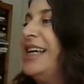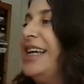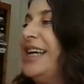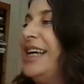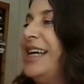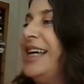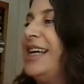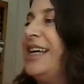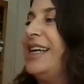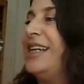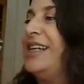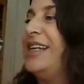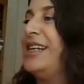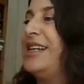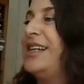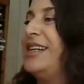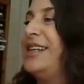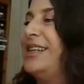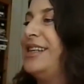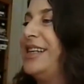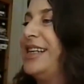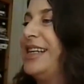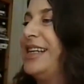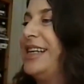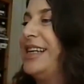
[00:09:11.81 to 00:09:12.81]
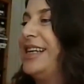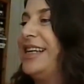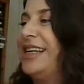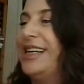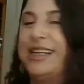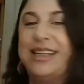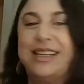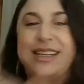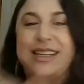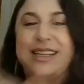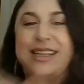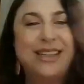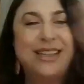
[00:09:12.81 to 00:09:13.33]
in
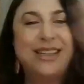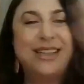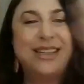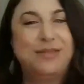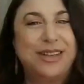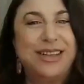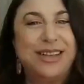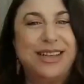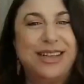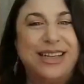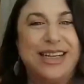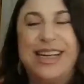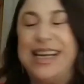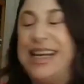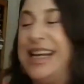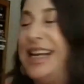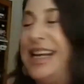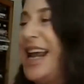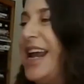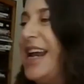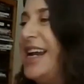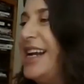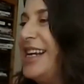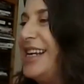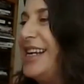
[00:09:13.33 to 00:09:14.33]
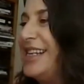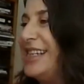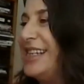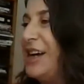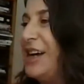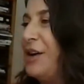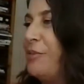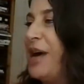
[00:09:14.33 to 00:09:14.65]
Haiti, in